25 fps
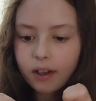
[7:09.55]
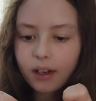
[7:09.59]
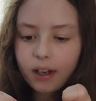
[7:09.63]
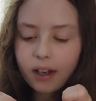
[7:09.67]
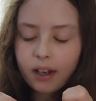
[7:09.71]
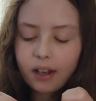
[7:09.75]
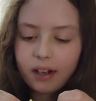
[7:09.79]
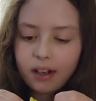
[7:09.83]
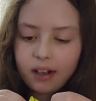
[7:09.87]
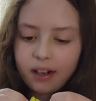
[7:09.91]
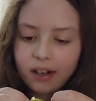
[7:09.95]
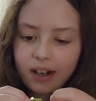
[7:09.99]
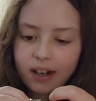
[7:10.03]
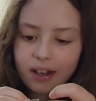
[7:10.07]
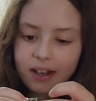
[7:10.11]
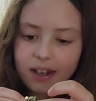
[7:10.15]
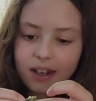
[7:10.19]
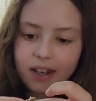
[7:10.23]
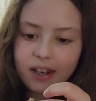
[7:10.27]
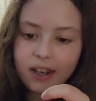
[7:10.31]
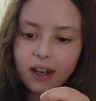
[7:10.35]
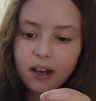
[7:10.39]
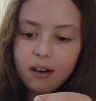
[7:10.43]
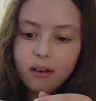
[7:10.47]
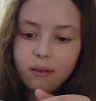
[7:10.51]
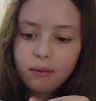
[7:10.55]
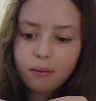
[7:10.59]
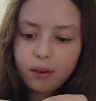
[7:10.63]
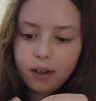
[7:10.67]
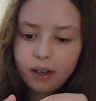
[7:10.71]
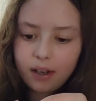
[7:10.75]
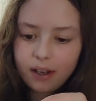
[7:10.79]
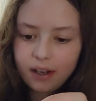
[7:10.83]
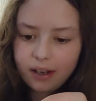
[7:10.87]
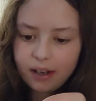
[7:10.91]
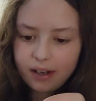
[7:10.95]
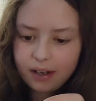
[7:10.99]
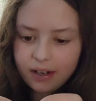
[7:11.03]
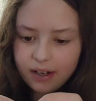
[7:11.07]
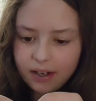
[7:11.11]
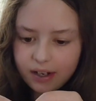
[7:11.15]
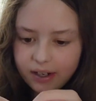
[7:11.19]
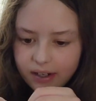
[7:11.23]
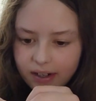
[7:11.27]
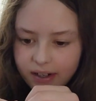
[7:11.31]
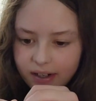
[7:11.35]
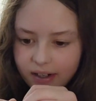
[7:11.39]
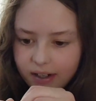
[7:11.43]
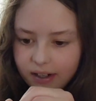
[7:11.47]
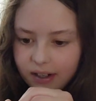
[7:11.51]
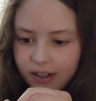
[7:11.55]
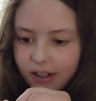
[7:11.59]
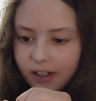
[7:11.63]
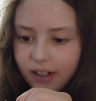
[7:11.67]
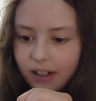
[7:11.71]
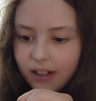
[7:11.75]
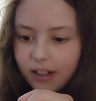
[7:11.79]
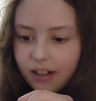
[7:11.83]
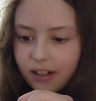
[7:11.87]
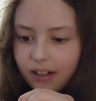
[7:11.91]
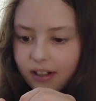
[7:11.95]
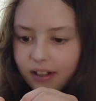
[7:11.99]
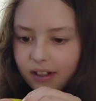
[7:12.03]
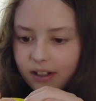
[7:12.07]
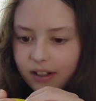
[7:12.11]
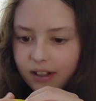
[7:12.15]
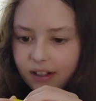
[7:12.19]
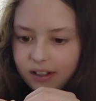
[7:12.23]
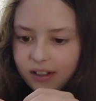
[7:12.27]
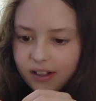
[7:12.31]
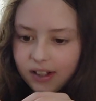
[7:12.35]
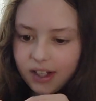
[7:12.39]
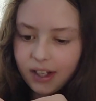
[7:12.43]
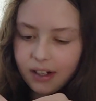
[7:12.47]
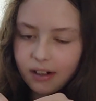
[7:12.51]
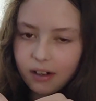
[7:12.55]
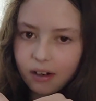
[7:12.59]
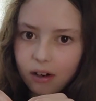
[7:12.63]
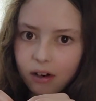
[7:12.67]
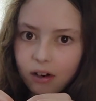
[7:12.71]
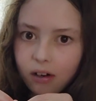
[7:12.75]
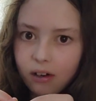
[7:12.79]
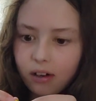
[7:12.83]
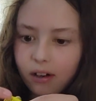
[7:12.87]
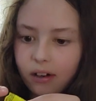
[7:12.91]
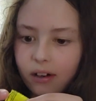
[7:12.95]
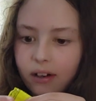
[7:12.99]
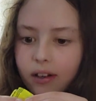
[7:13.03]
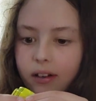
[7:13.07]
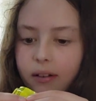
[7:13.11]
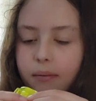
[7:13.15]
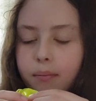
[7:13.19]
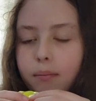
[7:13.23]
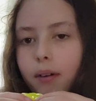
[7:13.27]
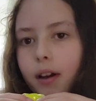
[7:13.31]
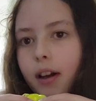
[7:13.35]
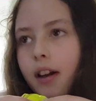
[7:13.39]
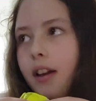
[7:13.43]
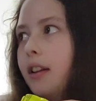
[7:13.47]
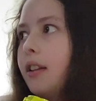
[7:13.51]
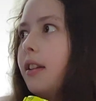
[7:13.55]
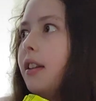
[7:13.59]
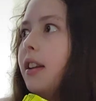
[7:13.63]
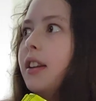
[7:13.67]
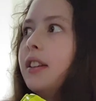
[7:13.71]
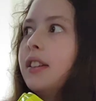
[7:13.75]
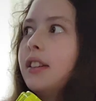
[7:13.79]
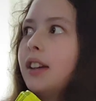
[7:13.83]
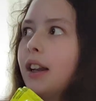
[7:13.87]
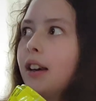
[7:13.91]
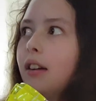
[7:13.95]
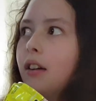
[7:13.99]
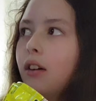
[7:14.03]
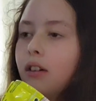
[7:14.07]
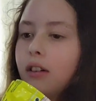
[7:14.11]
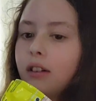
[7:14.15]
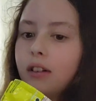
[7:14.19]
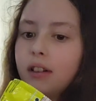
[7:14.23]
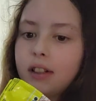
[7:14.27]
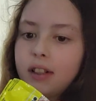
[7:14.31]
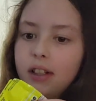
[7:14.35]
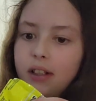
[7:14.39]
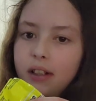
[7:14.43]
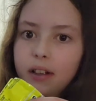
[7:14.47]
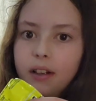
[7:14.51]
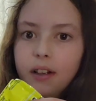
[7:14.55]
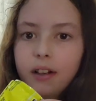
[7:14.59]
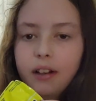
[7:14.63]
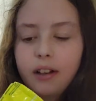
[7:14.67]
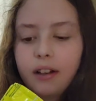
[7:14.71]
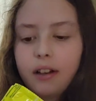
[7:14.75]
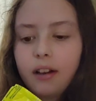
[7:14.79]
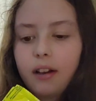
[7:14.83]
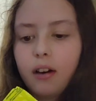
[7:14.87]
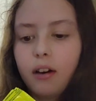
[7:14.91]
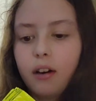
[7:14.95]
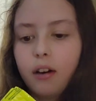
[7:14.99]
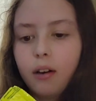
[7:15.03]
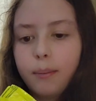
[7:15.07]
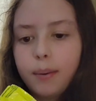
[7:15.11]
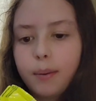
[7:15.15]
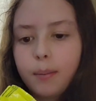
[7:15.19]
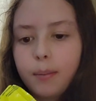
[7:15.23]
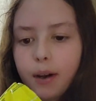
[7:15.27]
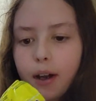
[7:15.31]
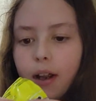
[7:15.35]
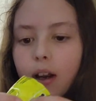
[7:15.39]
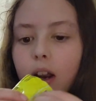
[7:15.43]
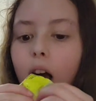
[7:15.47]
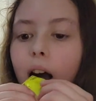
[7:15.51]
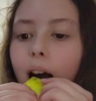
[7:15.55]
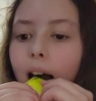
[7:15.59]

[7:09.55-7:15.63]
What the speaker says: And I can't wait. It's kind of hard, but kind of hard to open, but.